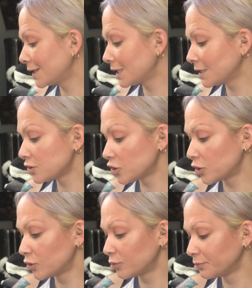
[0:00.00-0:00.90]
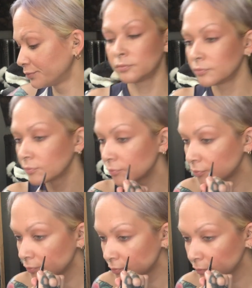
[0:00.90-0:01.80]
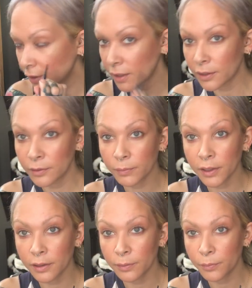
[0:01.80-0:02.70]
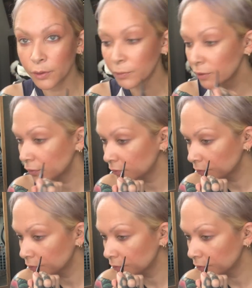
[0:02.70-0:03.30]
Kids are home. Add in my beauty mark.